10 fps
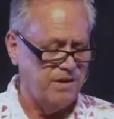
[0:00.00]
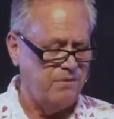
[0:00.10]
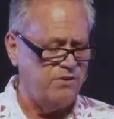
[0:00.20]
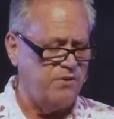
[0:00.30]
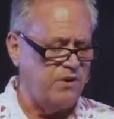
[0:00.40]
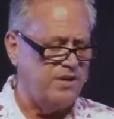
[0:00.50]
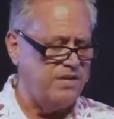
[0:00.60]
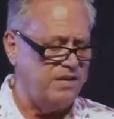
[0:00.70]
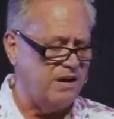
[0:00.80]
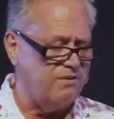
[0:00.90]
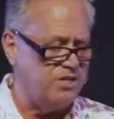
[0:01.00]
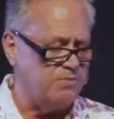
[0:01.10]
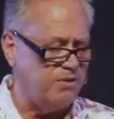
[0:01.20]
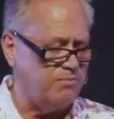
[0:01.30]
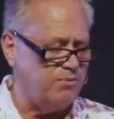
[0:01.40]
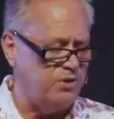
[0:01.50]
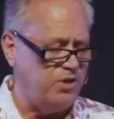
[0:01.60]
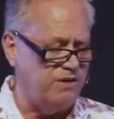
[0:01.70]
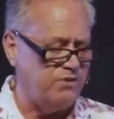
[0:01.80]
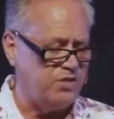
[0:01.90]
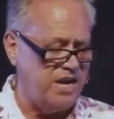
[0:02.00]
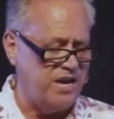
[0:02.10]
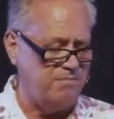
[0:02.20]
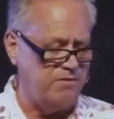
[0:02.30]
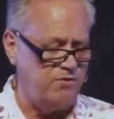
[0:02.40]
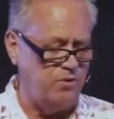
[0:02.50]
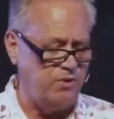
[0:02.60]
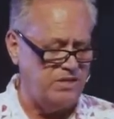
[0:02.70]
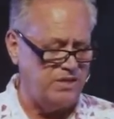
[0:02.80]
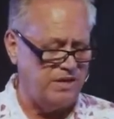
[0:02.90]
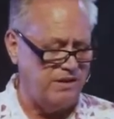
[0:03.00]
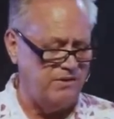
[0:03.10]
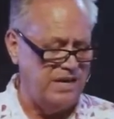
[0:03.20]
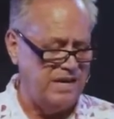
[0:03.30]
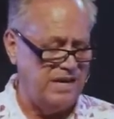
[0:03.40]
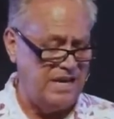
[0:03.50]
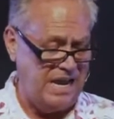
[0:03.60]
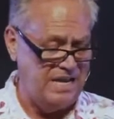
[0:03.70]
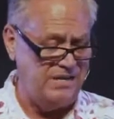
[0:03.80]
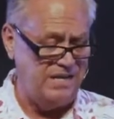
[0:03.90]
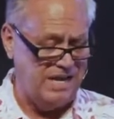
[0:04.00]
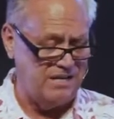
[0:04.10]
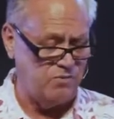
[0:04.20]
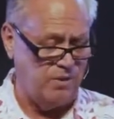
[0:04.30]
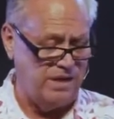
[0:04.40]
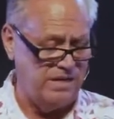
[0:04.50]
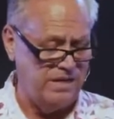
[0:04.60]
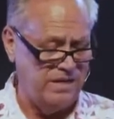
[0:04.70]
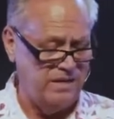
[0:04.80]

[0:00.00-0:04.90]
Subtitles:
I was very encouraged by the preaching of Sam a few weeks ago and Andy last week,